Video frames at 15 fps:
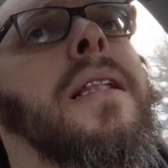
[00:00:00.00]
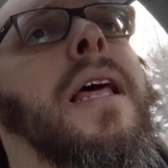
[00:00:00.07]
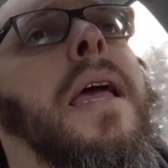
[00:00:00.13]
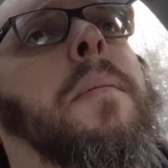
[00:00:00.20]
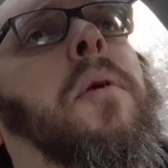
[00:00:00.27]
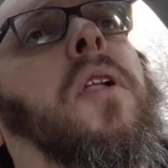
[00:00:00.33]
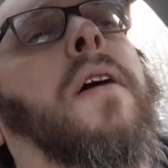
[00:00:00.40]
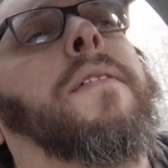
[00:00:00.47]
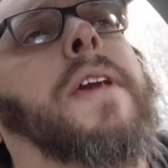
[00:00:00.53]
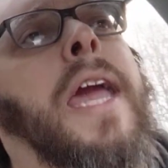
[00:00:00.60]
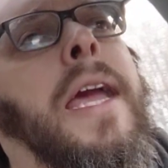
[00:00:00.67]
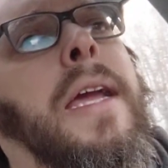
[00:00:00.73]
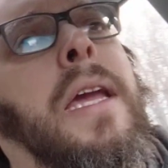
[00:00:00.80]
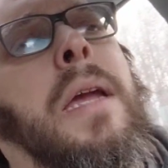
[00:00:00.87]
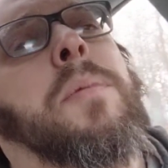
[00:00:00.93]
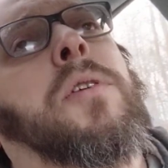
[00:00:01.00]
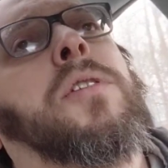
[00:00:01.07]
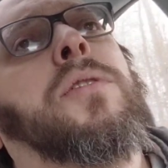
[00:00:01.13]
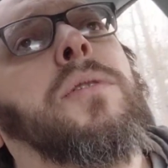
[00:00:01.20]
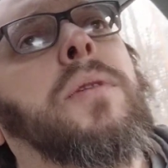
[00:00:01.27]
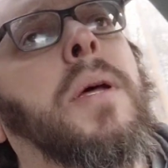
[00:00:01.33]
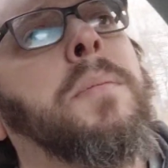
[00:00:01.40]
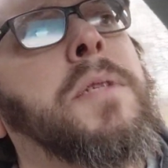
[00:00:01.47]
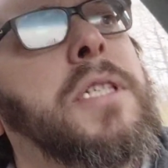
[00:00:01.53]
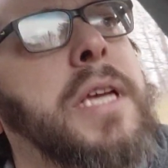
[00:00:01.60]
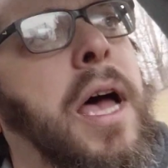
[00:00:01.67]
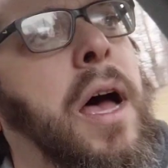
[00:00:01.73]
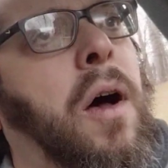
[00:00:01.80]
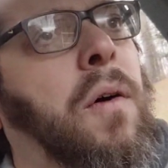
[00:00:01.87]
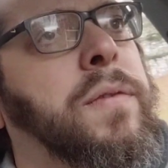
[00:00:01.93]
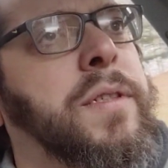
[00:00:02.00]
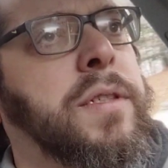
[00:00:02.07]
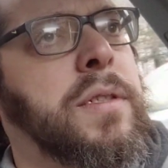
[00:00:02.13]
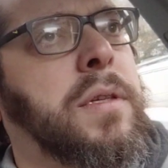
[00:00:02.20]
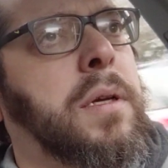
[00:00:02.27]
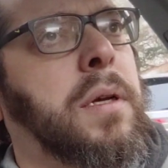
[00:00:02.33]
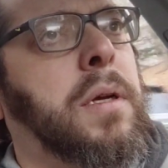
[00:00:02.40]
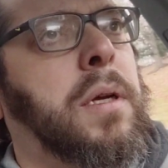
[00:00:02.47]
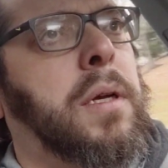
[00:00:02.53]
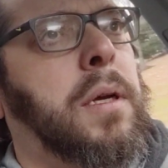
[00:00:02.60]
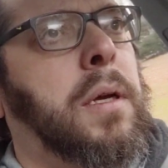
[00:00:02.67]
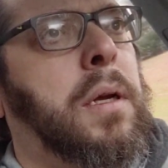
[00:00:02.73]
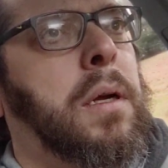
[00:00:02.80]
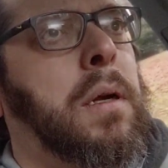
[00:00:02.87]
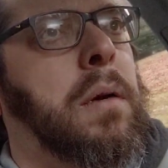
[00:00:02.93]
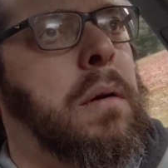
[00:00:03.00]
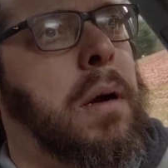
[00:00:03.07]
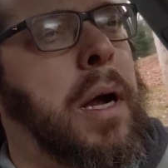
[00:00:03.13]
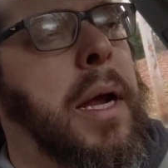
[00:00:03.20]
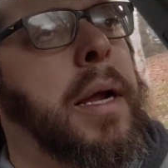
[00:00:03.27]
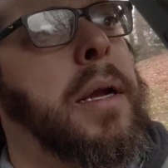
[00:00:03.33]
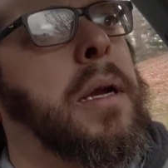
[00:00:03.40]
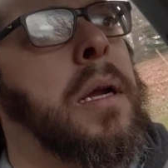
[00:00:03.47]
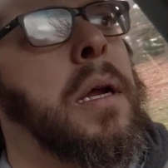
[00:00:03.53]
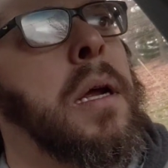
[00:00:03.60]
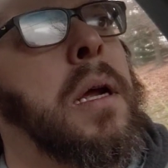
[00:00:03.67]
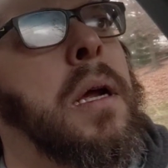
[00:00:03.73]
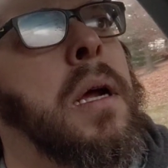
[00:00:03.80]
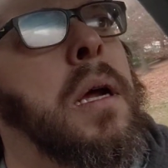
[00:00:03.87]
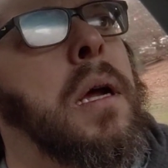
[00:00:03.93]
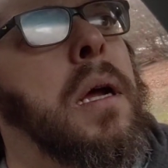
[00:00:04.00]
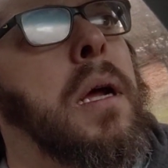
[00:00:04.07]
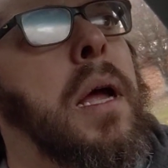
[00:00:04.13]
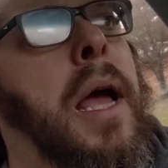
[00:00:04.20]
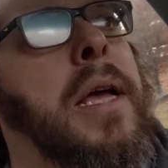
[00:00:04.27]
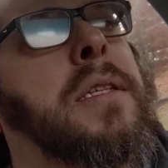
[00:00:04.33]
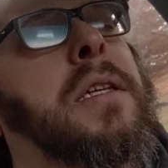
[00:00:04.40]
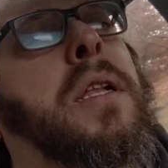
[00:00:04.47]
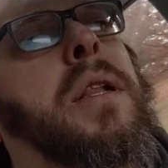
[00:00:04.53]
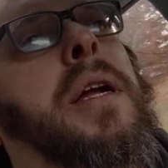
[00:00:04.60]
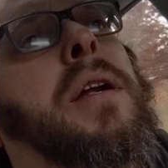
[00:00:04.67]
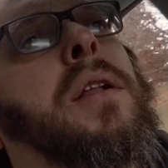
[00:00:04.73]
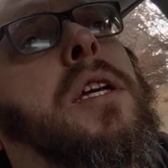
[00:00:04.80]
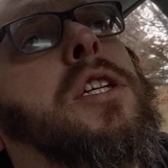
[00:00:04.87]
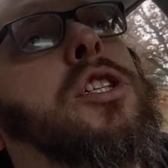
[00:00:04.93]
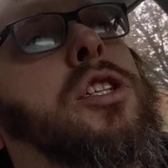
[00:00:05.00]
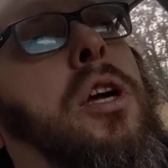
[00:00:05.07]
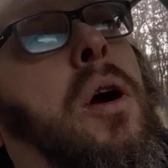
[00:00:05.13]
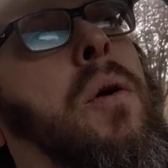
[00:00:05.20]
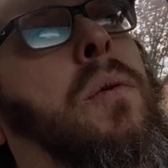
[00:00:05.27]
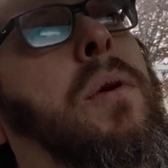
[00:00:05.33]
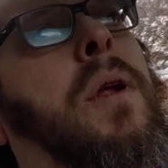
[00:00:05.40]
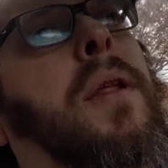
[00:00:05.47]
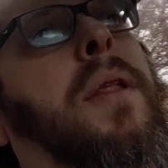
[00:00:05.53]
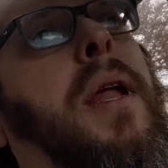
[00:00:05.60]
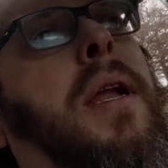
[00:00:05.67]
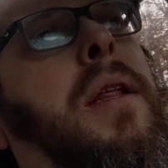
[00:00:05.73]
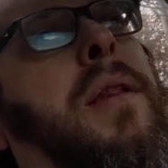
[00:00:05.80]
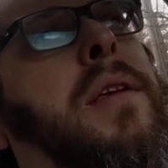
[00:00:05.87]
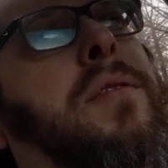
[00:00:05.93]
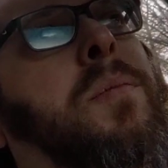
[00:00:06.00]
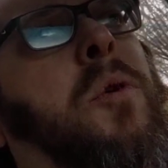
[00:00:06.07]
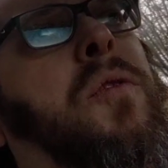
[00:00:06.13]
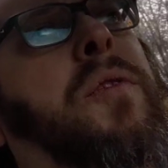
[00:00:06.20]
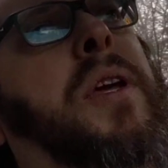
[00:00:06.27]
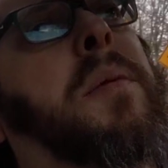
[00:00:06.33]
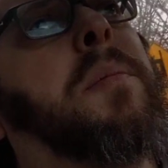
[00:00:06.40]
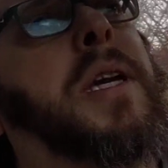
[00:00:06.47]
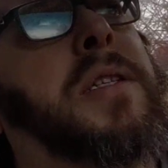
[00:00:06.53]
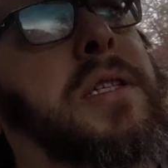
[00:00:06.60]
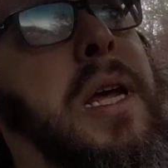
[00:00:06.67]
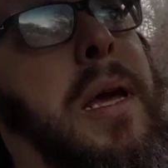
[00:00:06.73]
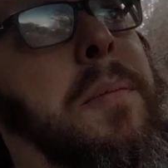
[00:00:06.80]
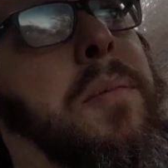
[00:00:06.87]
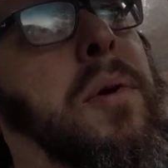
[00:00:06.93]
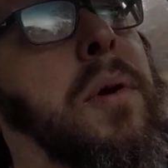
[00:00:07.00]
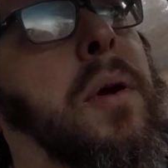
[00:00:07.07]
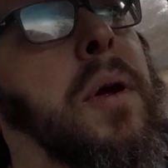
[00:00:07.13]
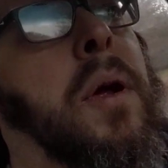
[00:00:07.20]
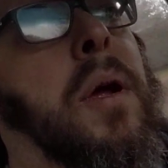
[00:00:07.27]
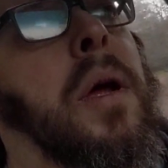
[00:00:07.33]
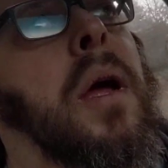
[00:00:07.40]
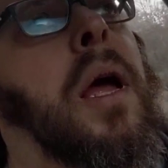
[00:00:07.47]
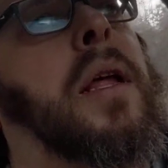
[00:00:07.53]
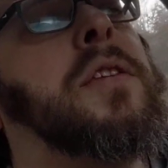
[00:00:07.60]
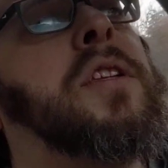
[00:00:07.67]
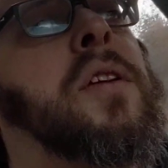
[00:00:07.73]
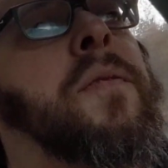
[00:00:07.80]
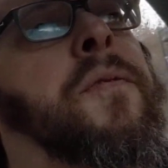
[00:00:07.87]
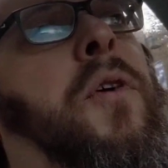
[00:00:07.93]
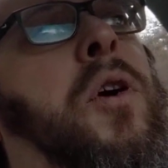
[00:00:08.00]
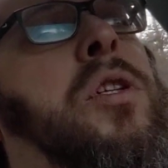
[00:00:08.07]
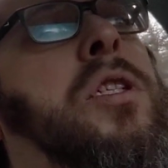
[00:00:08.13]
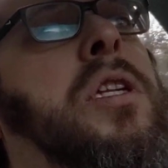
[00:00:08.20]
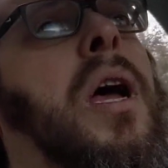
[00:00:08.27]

label of gatekeeper to themselves, right? As clearly shown than in this movie mixtape. It's the first